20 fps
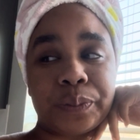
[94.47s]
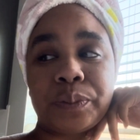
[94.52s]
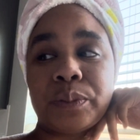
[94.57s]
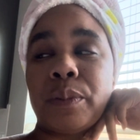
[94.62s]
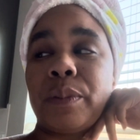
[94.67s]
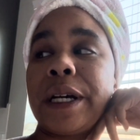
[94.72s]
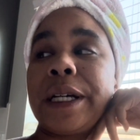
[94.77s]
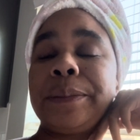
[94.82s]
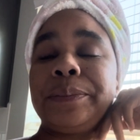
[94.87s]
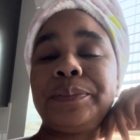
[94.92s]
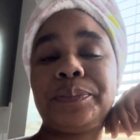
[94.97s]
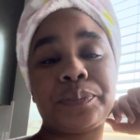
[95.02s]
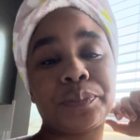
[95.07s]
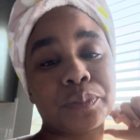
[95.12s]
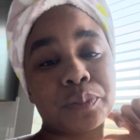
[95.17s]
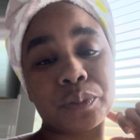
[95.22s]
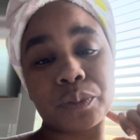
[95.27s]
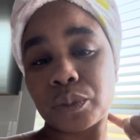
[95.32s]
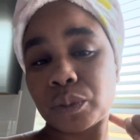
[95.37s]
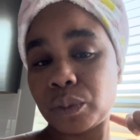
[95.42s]
But
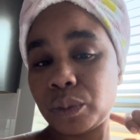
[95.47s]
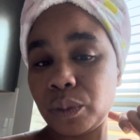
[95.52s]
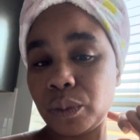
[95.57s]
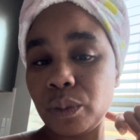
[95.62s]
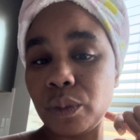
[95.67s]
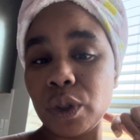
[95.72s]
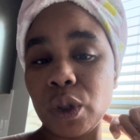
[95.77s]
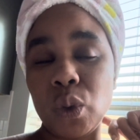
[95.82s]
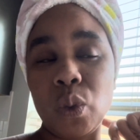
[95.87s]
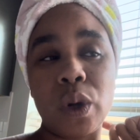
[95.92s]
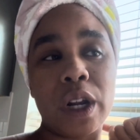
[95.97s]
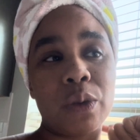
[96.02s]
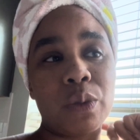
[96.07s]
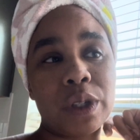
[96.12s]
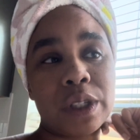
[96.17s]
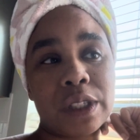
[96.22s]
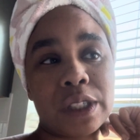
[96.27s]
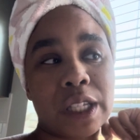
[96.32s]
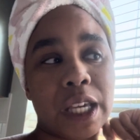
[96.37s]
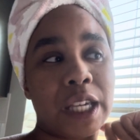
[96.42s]
what I
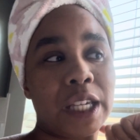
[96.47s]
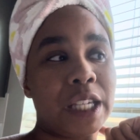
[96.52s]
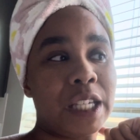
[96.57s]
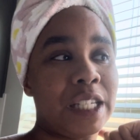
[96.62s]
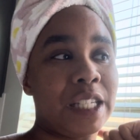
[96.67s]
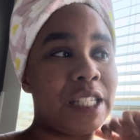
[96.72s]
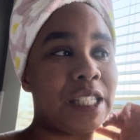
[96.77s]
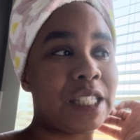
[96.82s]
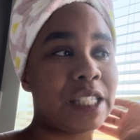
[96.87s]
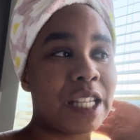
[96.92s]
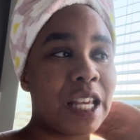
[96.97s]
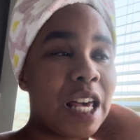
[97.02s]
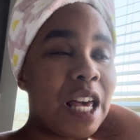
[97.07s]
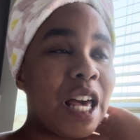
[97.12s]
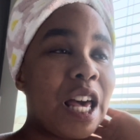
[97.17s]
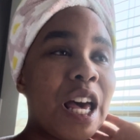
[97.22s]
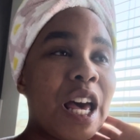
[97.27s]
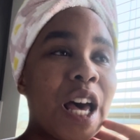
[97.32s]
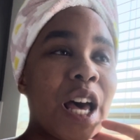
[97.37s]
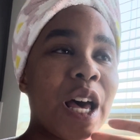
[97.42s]
would say is,
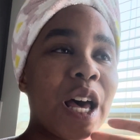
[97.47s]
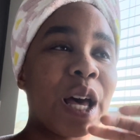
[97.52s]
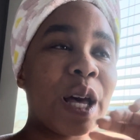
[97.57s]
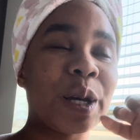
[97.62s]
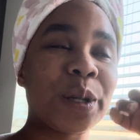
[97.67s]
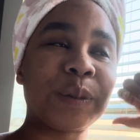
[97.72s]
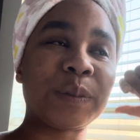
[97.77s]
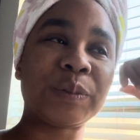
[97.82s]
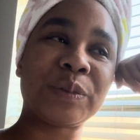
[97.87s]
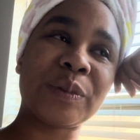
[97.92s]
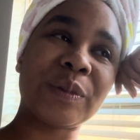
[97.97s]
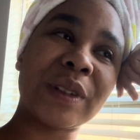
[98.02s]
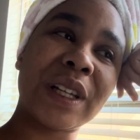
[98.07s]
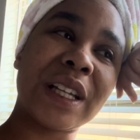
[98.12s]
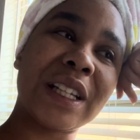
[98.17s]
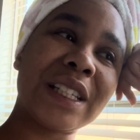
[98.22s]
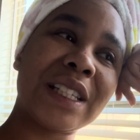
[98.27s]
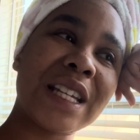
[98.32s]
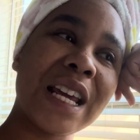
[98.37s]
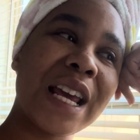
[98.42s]
um,
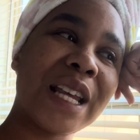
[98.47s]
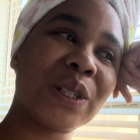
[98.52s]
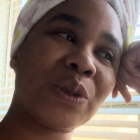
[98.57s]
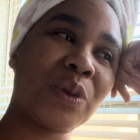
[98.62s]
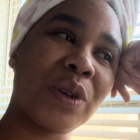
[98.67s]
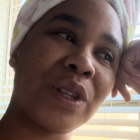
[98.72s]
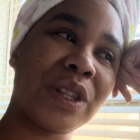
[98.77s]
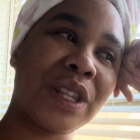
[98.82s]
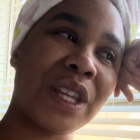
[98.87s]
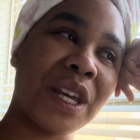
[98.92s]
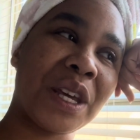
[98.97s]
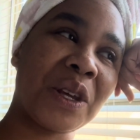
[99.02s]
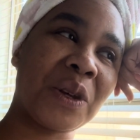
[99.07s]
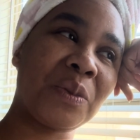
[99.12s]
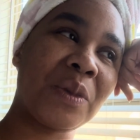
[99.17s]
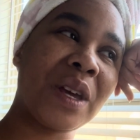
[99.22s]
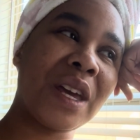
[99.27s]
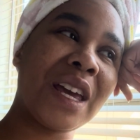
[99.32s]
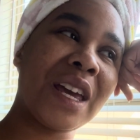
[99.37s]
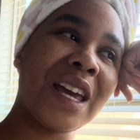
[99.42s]
dance with them.